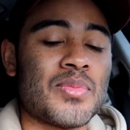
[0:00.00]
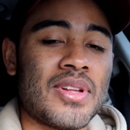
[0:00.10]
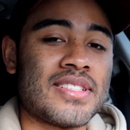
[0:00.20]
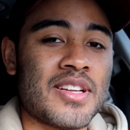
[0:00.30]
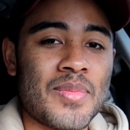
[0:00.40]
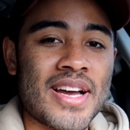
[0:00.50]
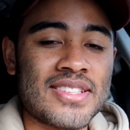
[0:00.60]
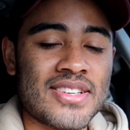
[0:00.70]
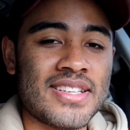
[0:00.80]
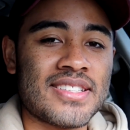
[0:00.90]
plus and a
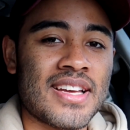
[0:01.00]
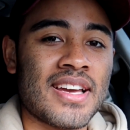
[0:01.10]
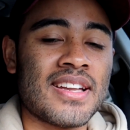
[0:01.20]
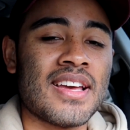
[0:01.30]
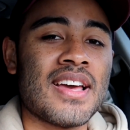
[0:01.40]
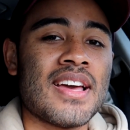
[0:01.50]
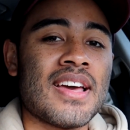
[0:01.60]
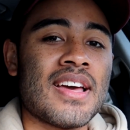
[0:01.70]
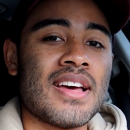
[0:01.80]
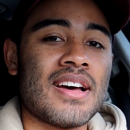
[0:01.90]
minus on each side.
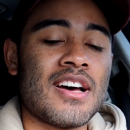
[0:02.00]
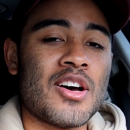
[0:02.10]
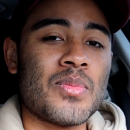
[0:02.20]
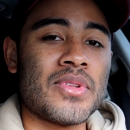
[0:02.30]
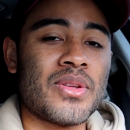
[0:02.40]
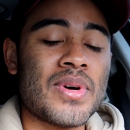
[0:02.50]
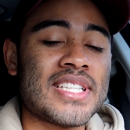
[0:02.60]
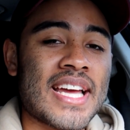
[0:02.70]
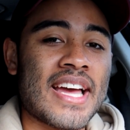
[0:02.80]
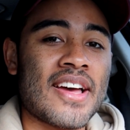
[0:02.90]
With the ones
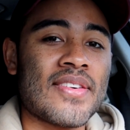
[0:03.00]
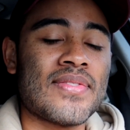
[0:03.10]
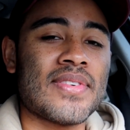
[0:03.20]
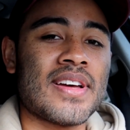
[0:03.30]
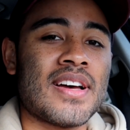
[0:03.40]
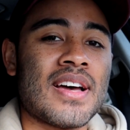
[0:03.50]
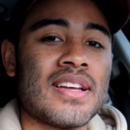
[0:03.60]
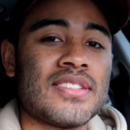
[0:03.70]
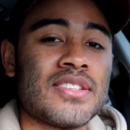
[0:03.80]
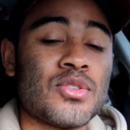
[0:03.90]
I have,
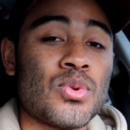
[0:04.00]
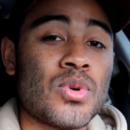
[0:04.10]
to